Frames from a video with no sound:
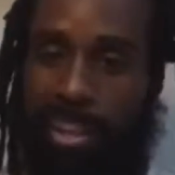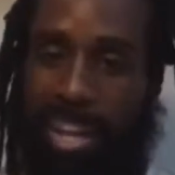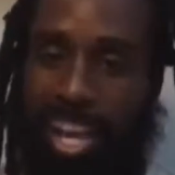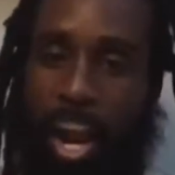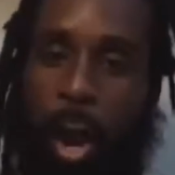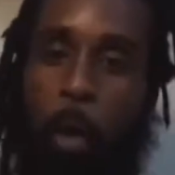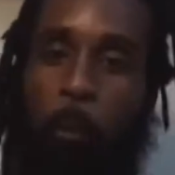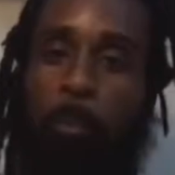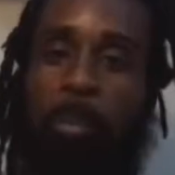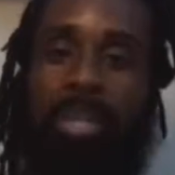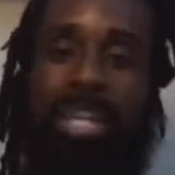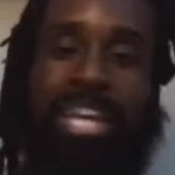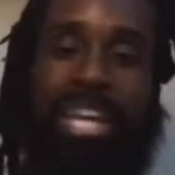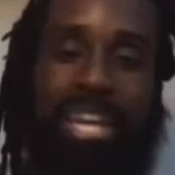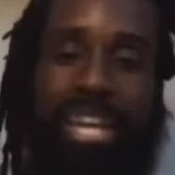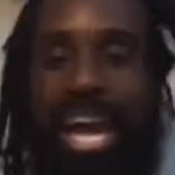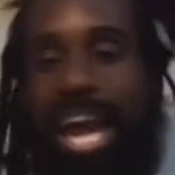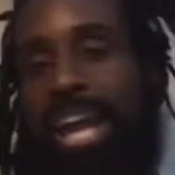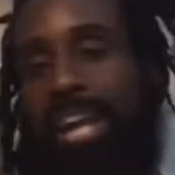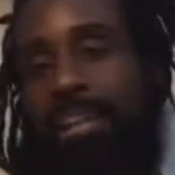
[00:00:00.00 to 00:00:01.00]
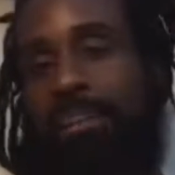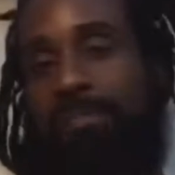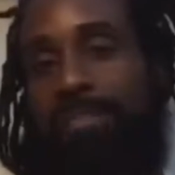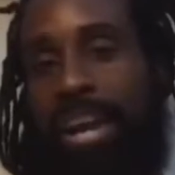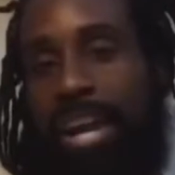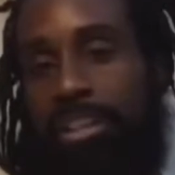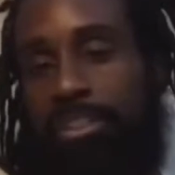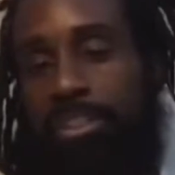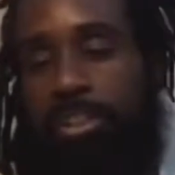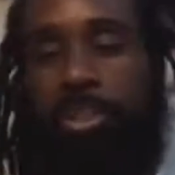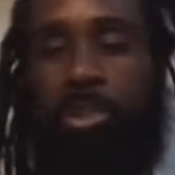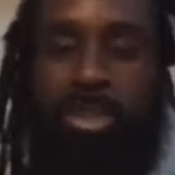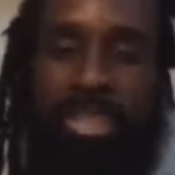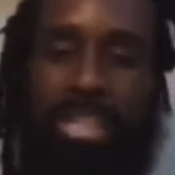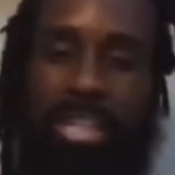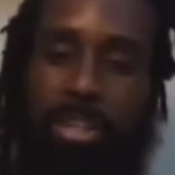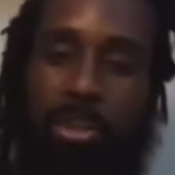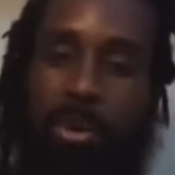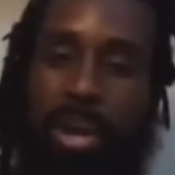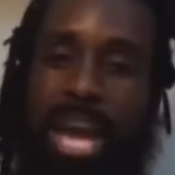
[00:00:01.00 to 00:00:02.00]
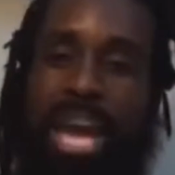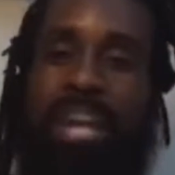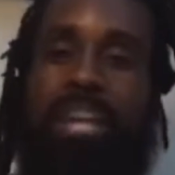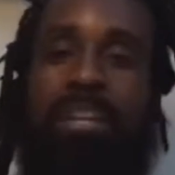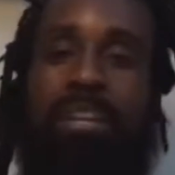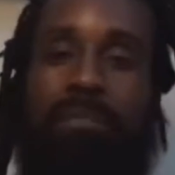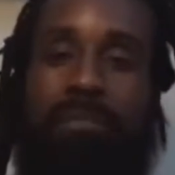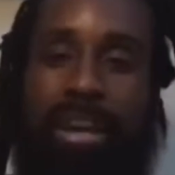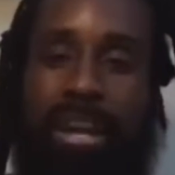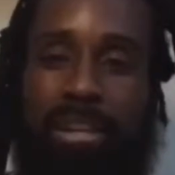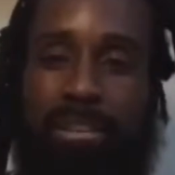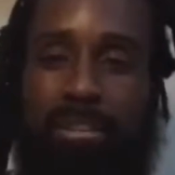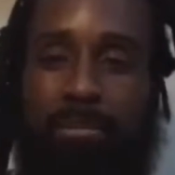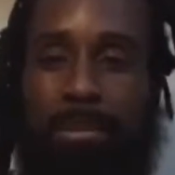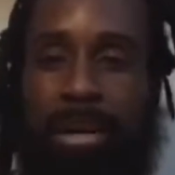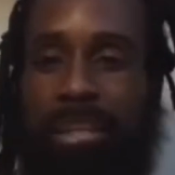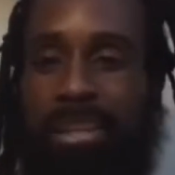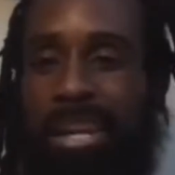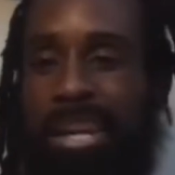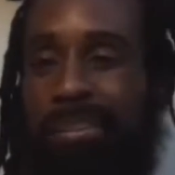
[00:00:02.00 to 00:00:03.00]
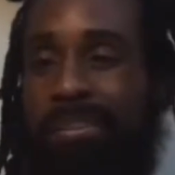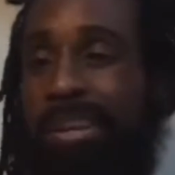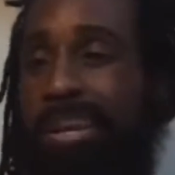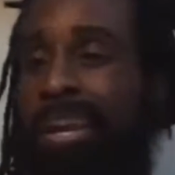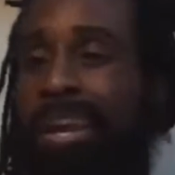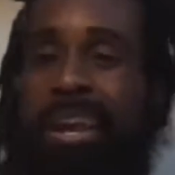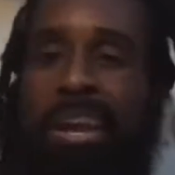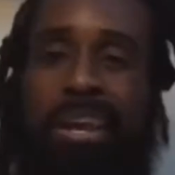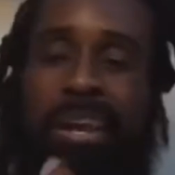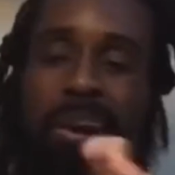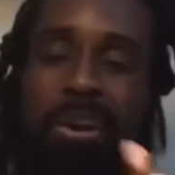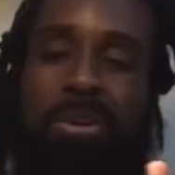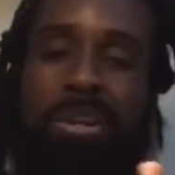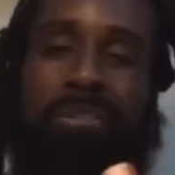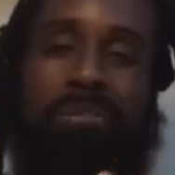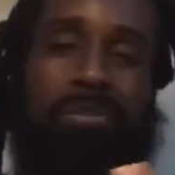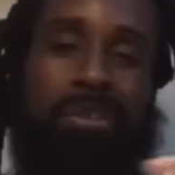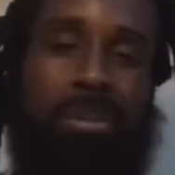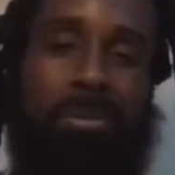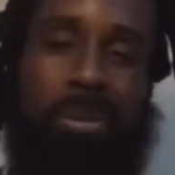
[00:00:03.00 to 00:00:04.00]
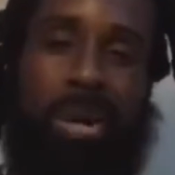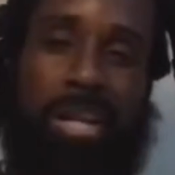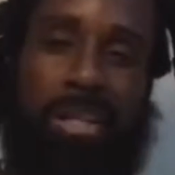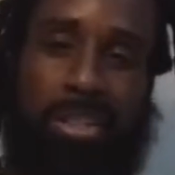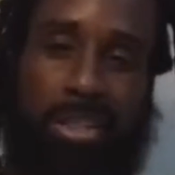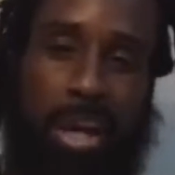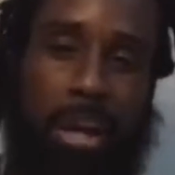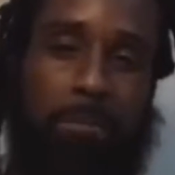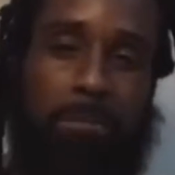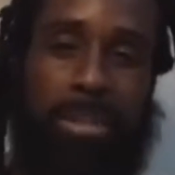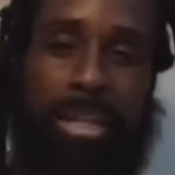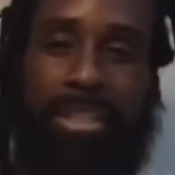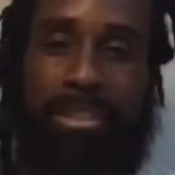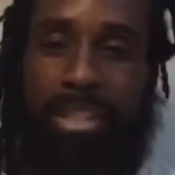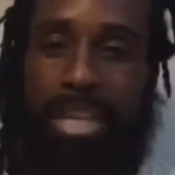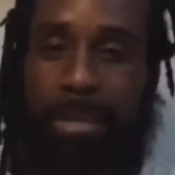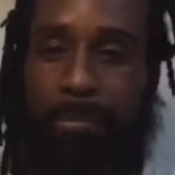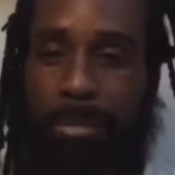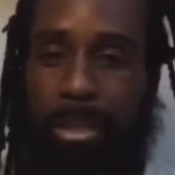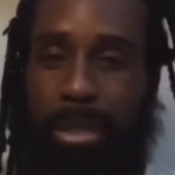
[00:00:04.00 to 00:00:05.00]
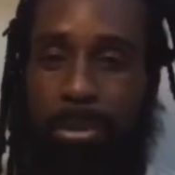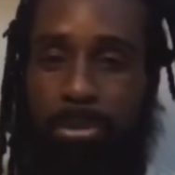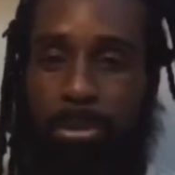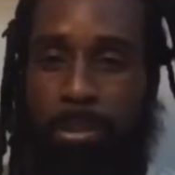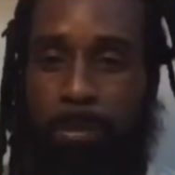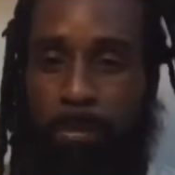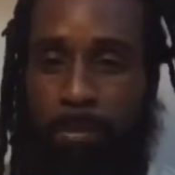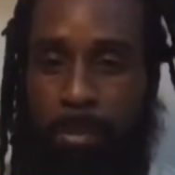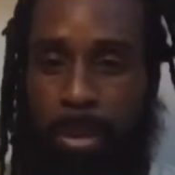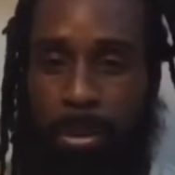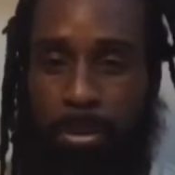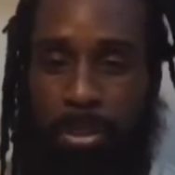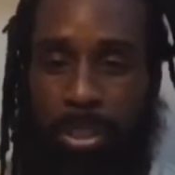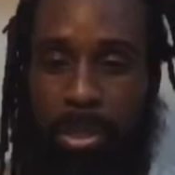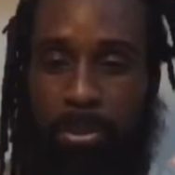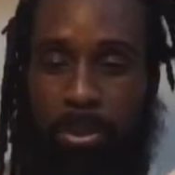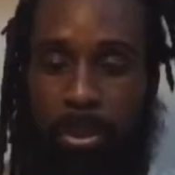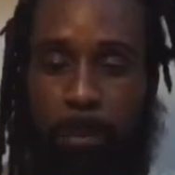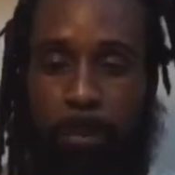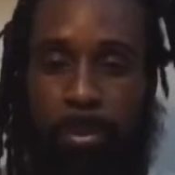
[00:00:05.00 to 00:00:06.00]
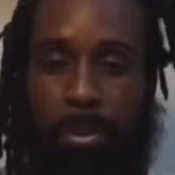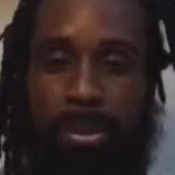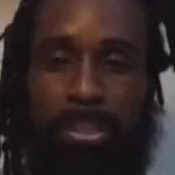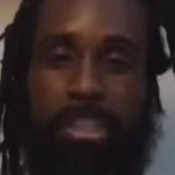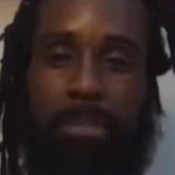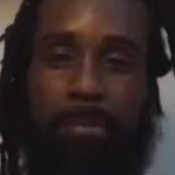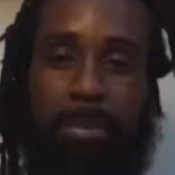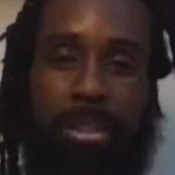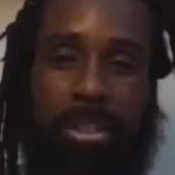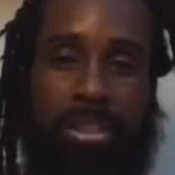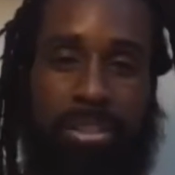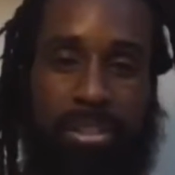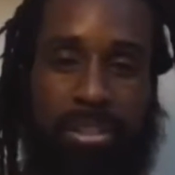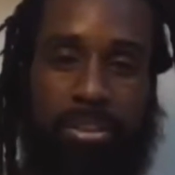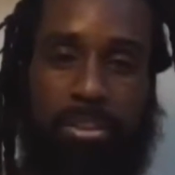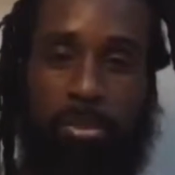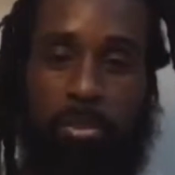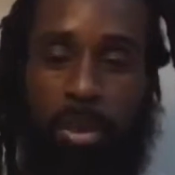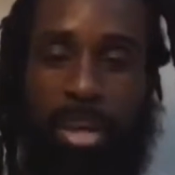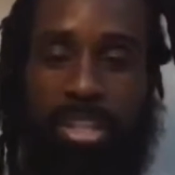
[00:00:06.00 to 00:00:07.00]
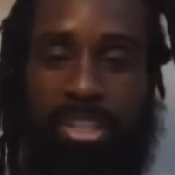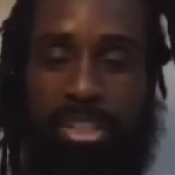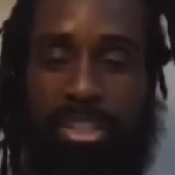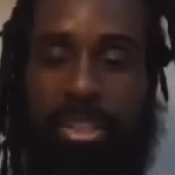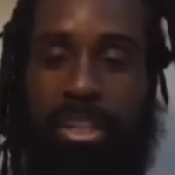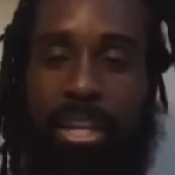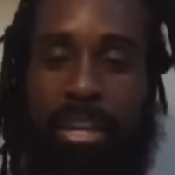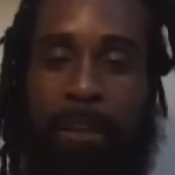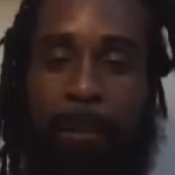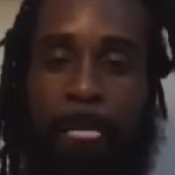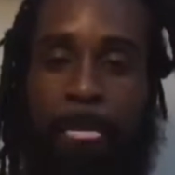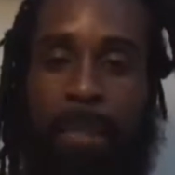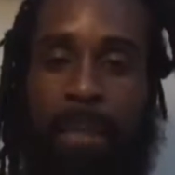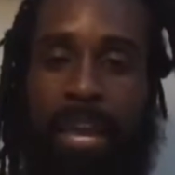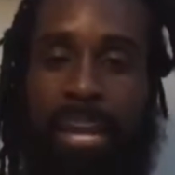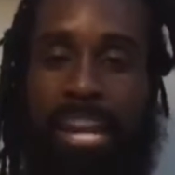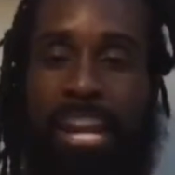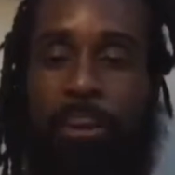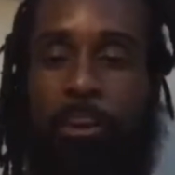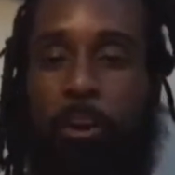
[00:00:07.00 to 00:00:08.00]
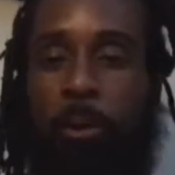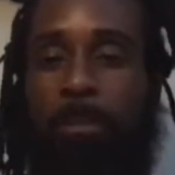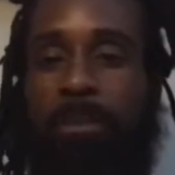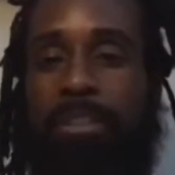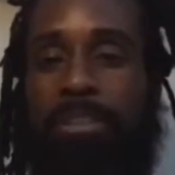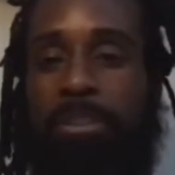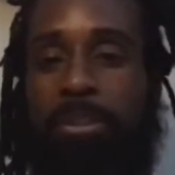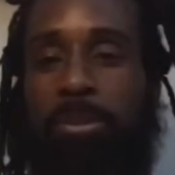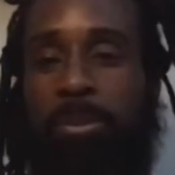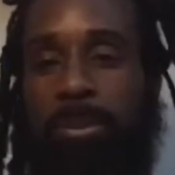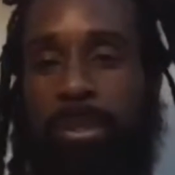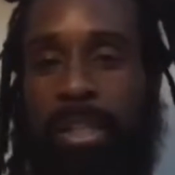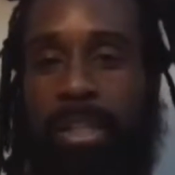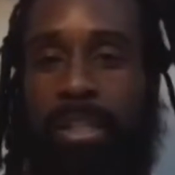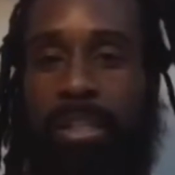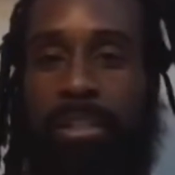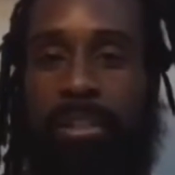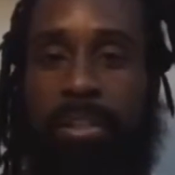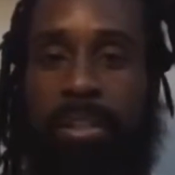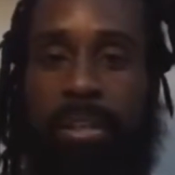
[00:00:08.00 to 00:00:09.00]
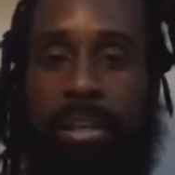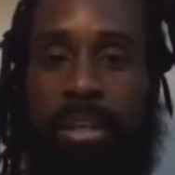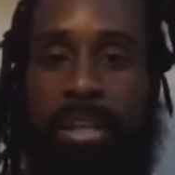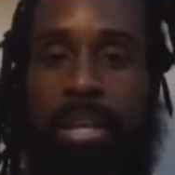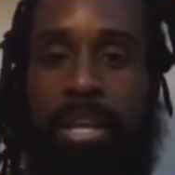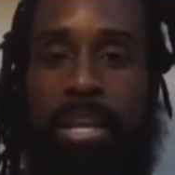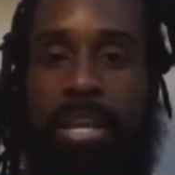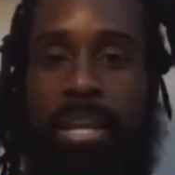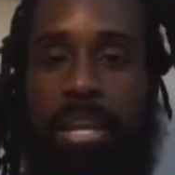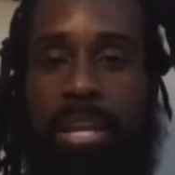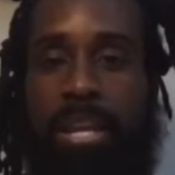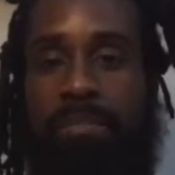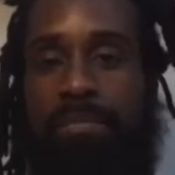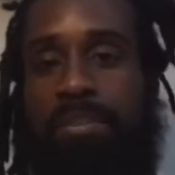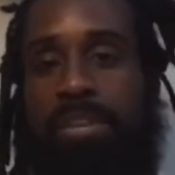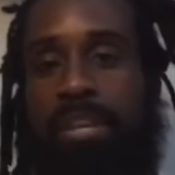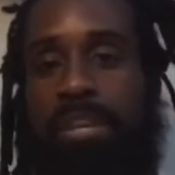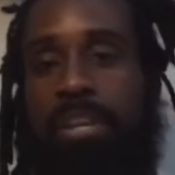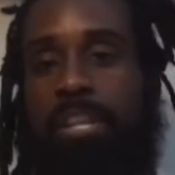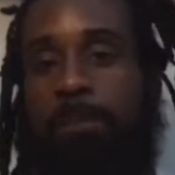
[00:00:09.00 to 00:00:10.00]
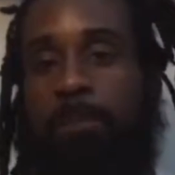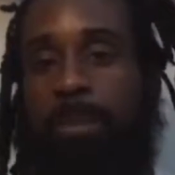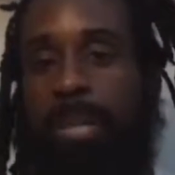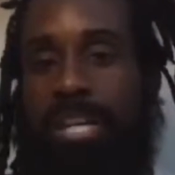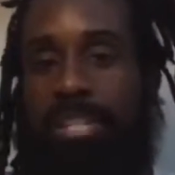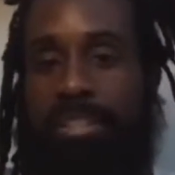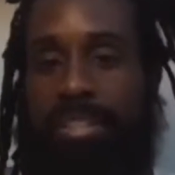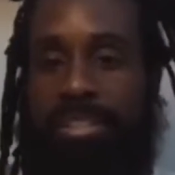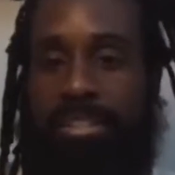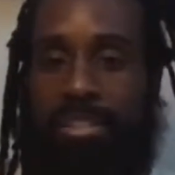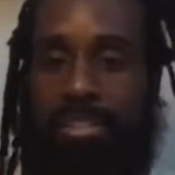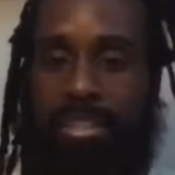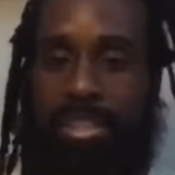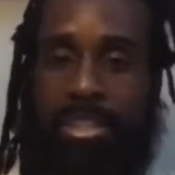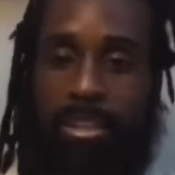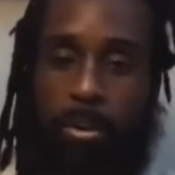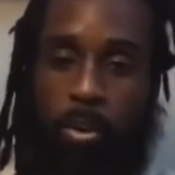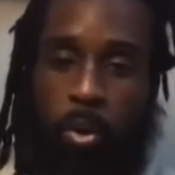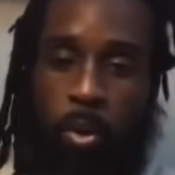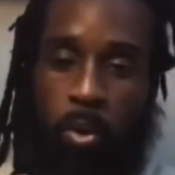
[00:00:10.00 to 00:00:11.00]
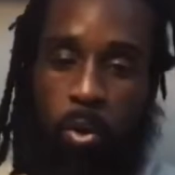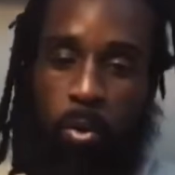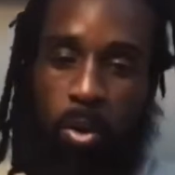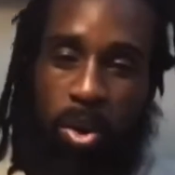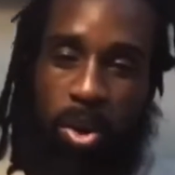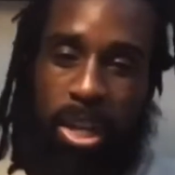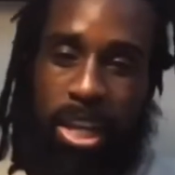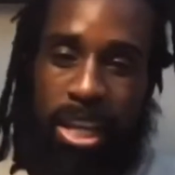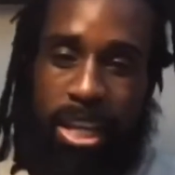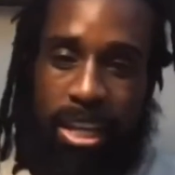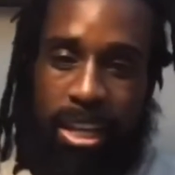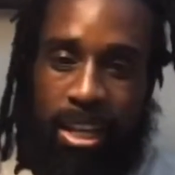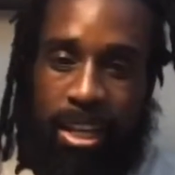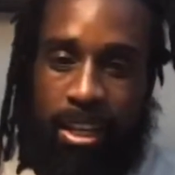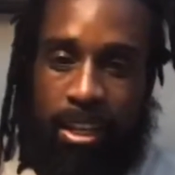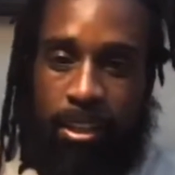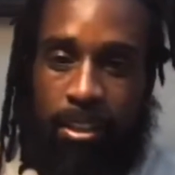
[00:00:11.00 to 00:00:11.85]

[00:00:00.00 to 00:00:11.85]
And hopefully it added a little value to you, because I know it added a little value to my life. And I don't even really watch golf like that, but it was the principle of the situation. And I normally tune in if he is playing just to see will he